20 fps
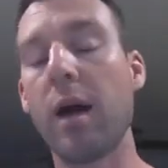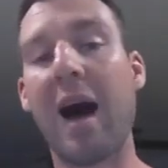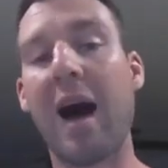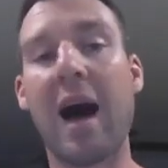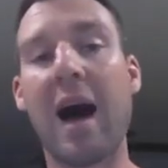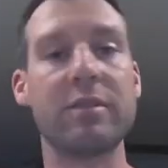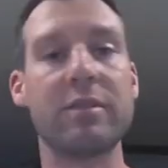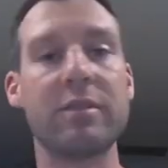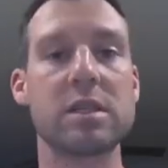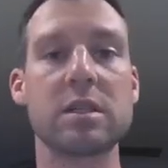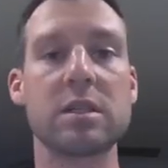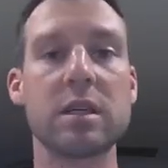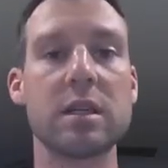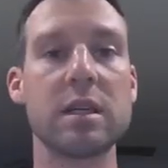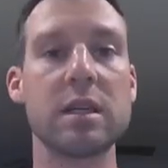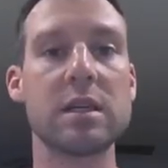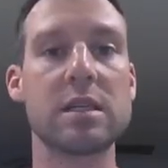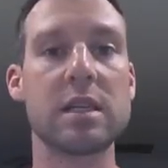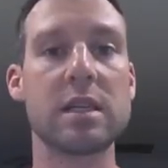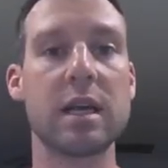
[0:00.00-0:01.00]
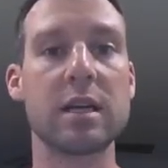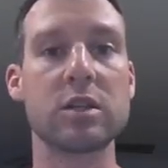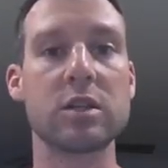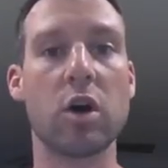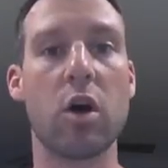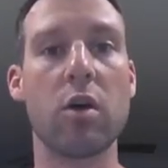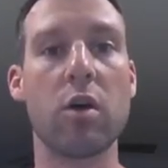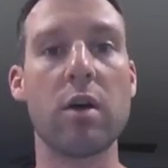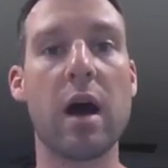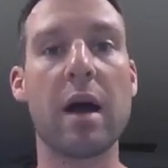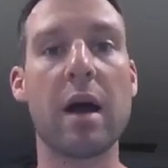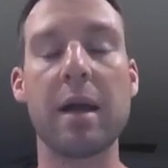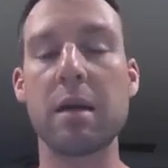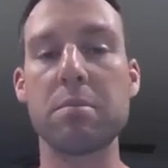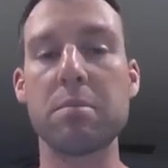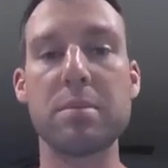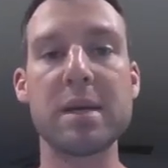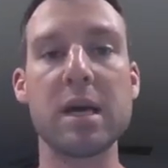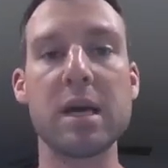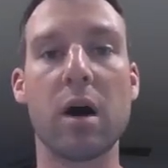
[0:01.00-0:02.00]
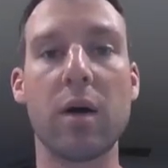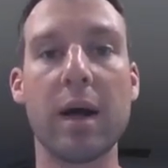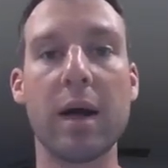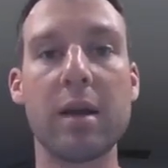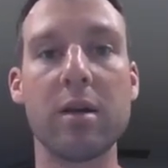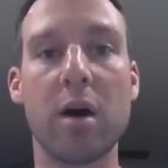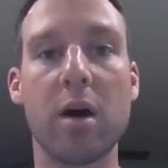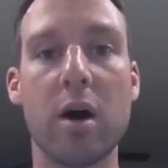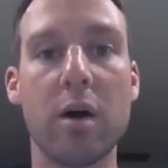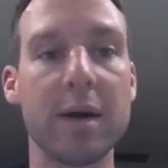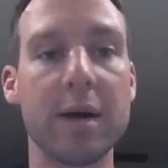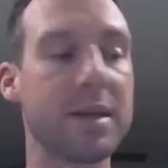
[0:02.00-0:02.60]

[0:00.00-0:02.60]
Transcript: Obviously, these things are not a be-all, end-all.